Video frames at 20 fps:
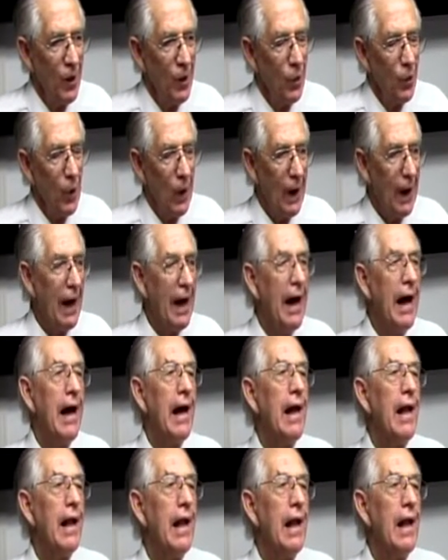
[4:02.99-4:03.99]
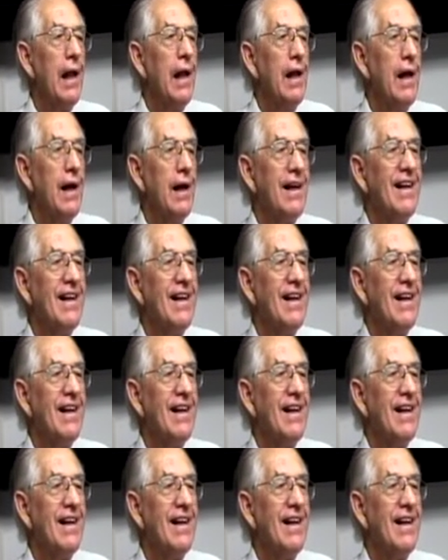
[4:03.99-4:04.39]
Well,